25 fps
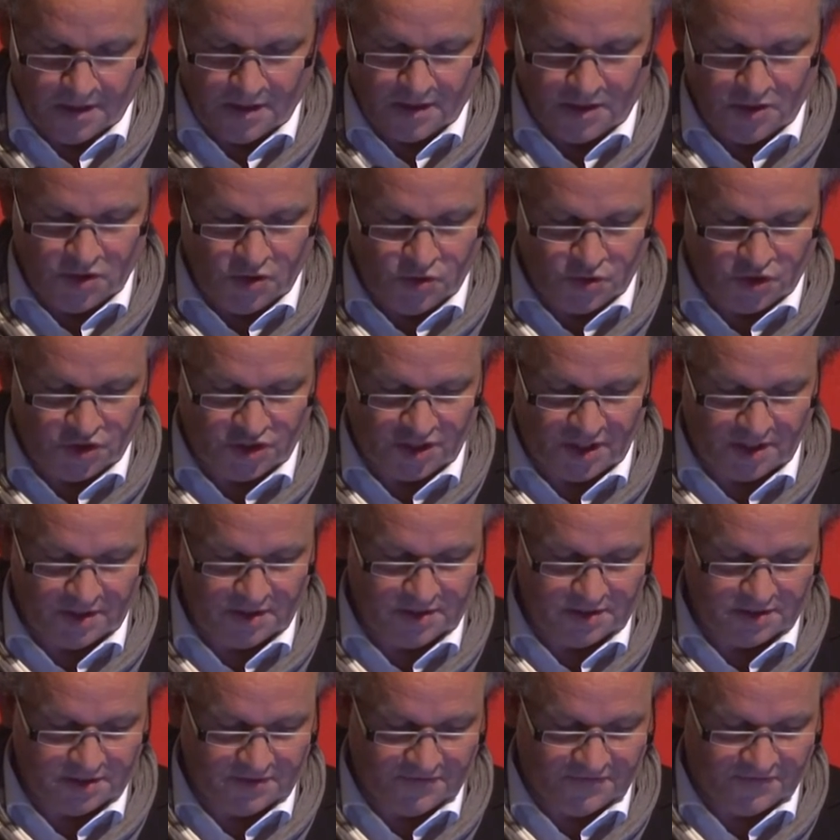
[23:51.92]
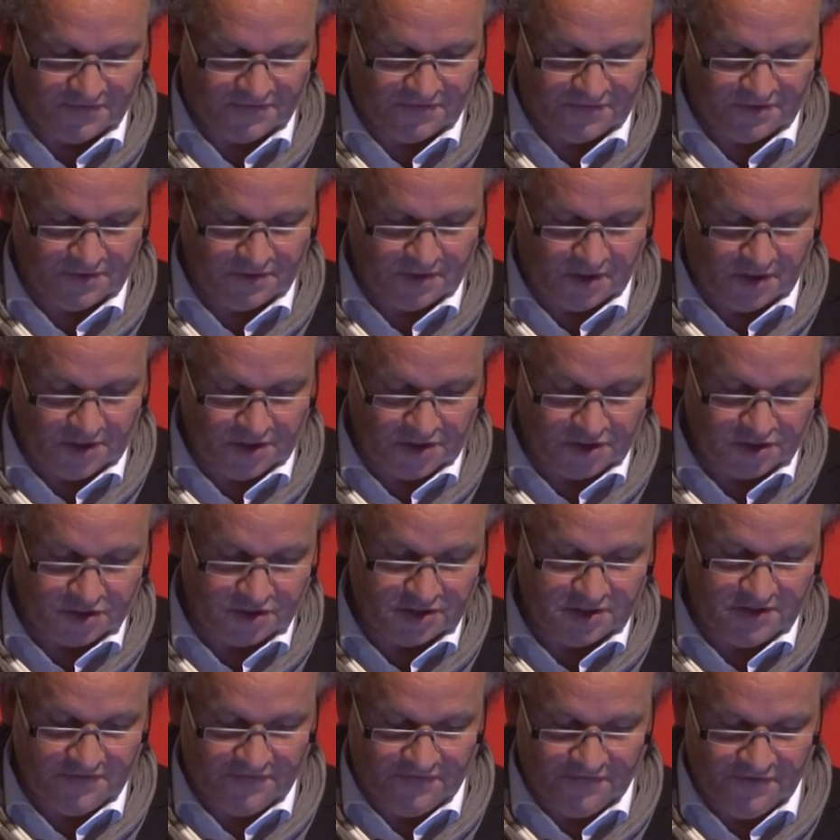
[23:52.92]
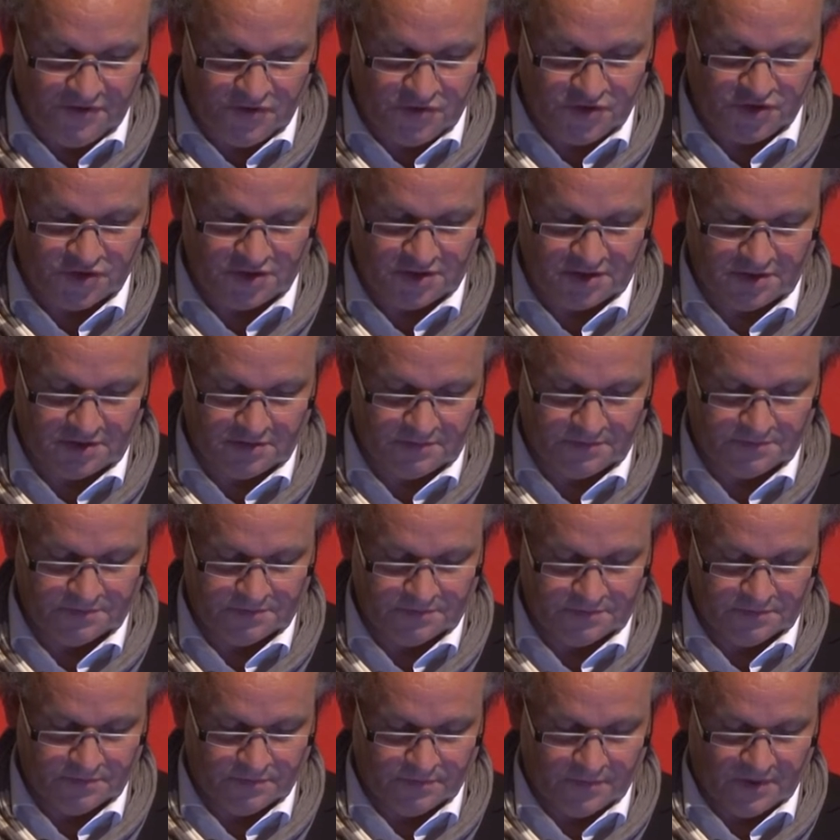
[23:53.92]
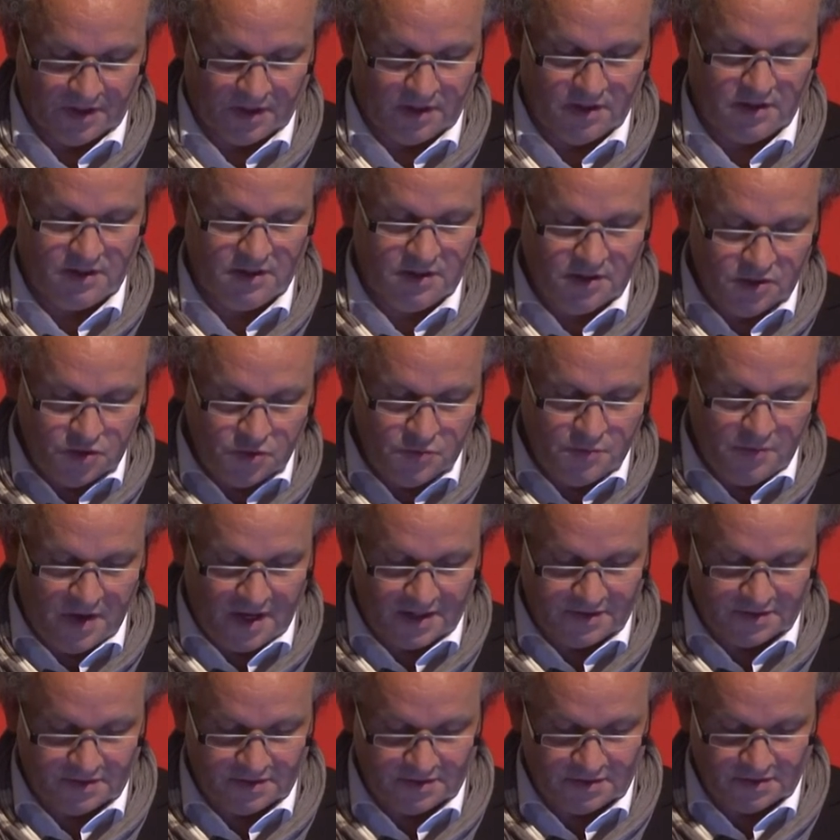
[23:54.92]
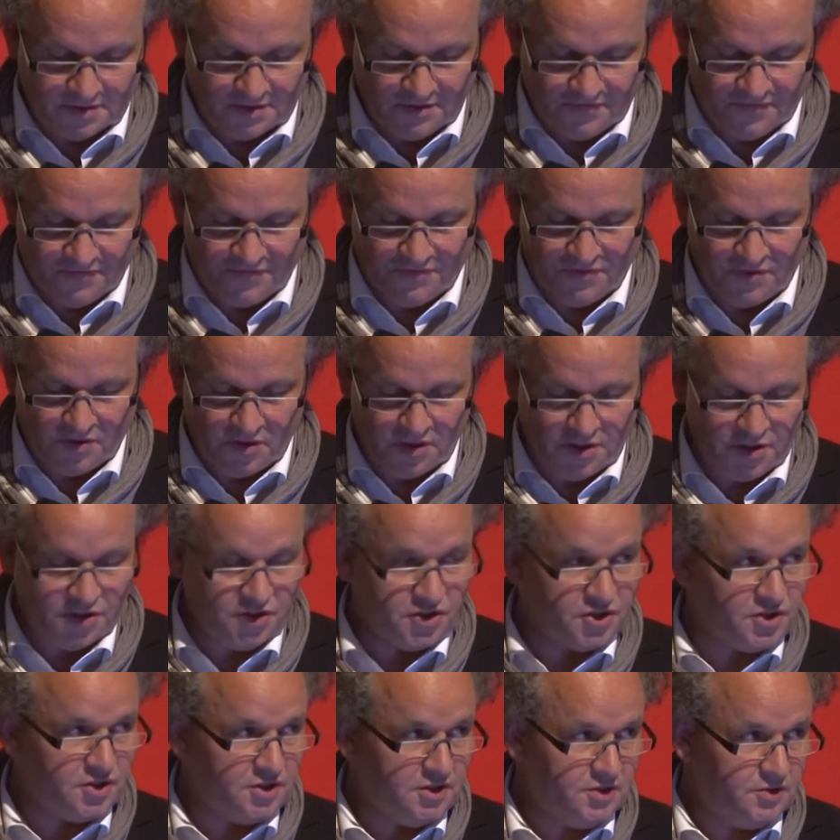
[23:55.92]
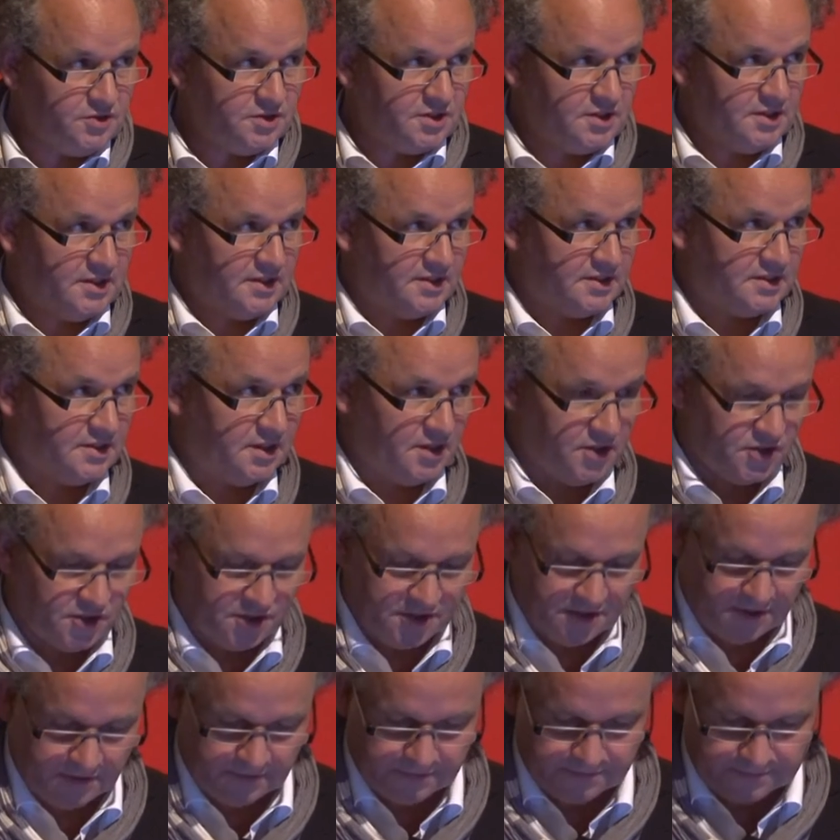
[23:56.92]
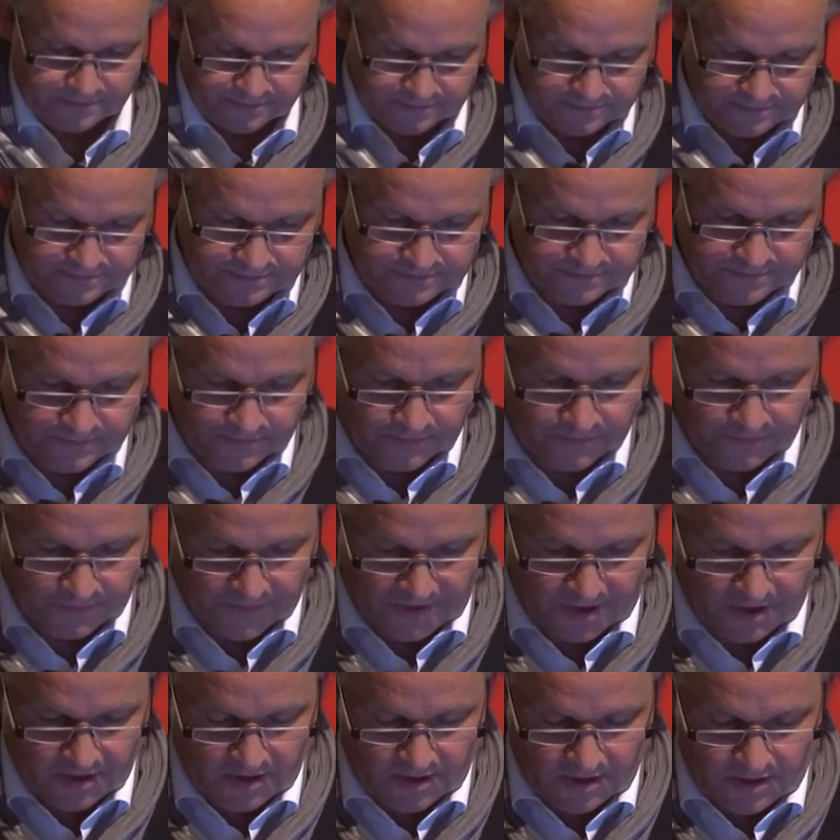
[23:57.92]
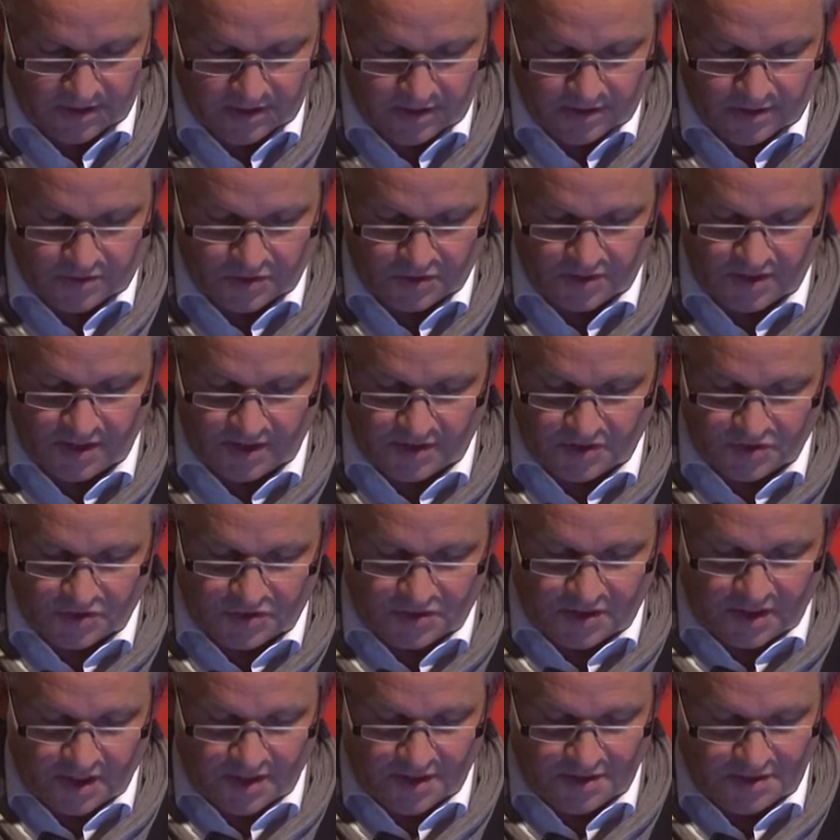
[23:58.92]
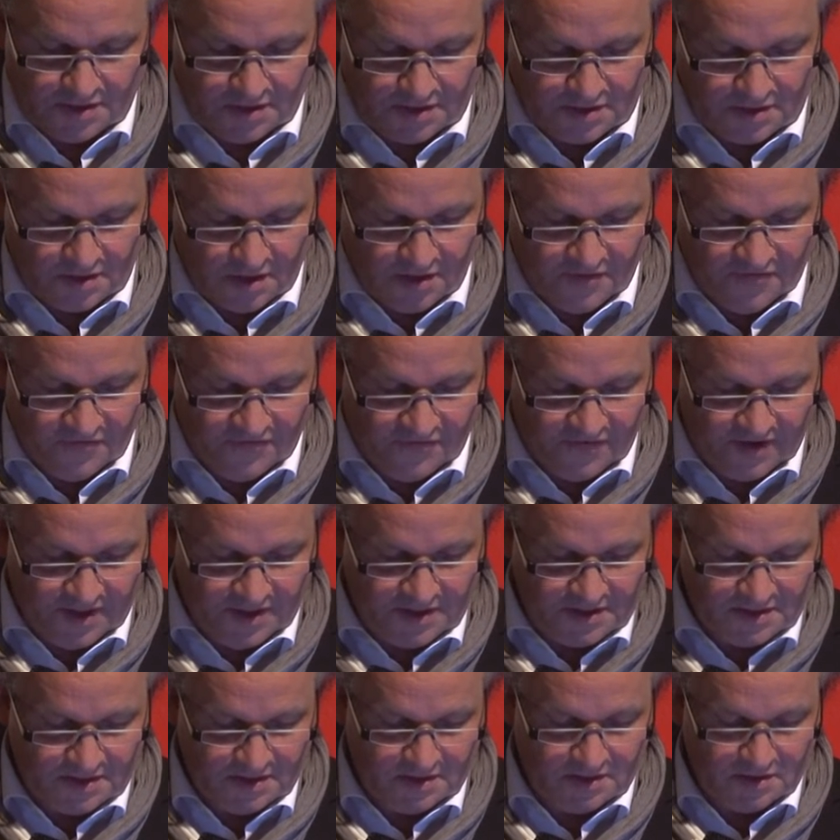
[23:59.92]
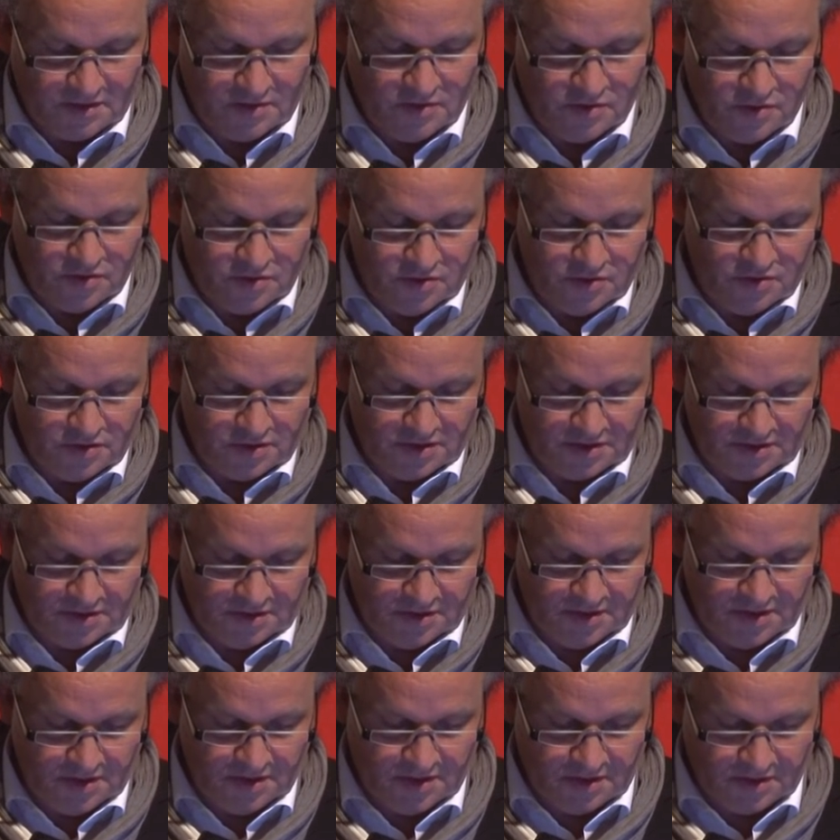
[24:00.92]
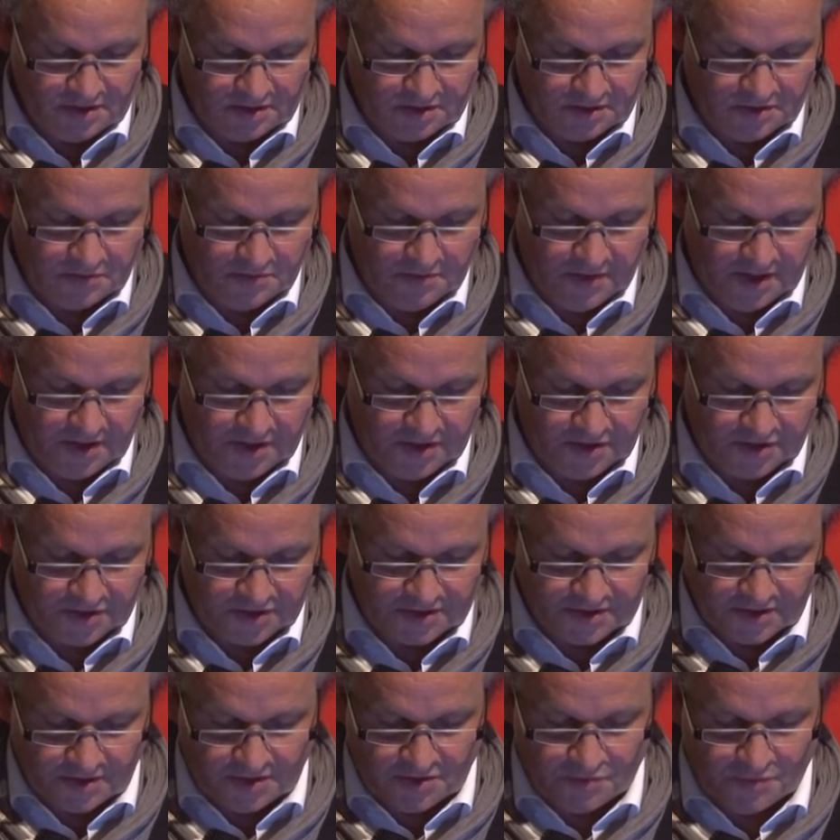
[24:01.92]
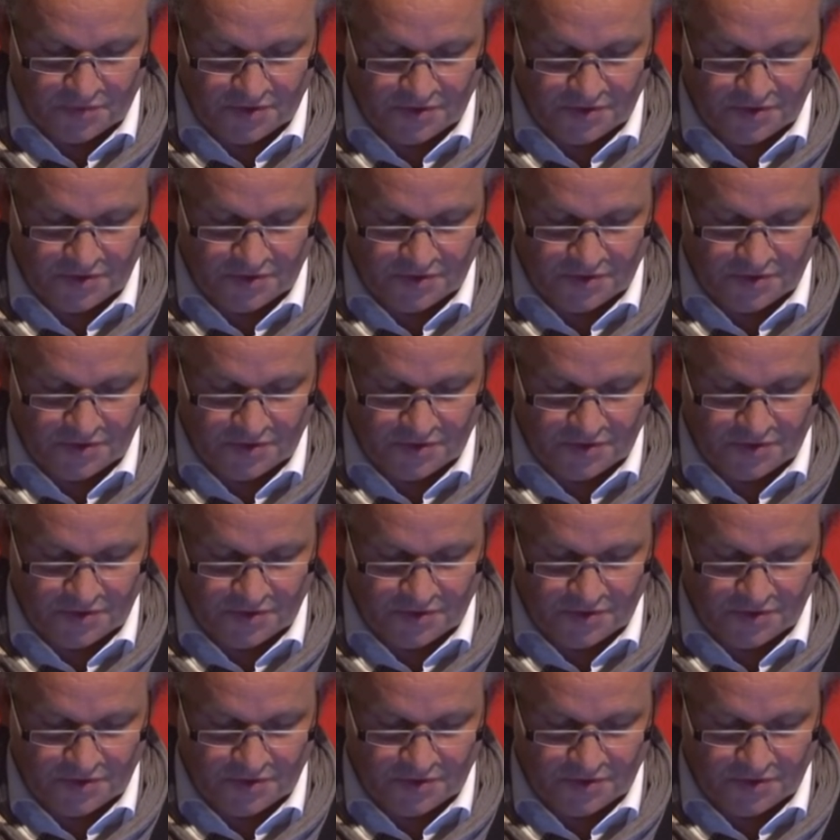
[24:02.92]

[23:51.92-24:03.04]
new channels of knowledge diffusion, and new methods of knowledge utilization. Today's societies are facing an urgent need to manage such